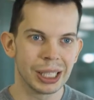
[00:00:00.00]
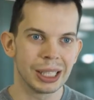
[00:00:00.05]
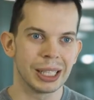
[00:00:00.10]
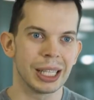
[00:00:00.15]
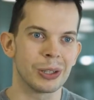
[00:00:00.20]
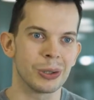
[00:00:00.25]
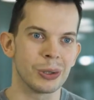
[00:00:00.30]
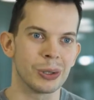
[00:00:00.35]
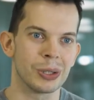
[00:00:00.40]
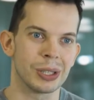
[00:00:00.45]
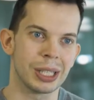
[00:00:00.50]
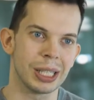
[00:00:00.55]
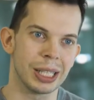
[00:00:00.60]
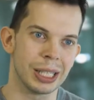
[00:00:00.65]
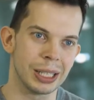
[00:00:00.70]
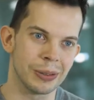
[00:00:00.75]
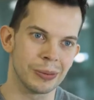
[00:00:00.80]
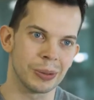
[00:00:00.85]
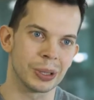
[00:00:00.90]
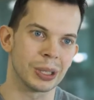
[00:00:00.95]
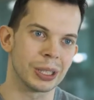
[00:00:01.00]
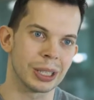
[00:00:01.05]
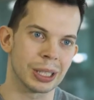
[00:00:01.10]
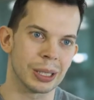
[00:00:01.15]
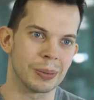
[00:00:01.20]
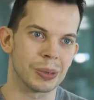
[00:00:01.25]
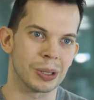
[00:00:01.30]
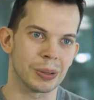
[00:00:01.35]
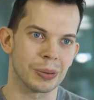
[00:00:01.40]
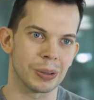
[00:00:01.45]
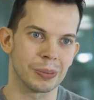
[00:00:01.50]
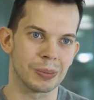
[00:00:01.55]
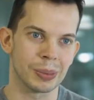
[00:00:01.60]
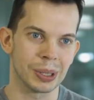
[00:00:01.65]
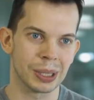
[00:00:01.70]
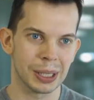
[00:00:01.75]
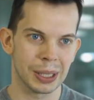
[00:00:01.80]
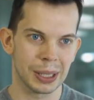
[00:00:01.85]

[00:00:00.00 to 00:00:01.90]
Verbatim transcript: that you see where it comes from.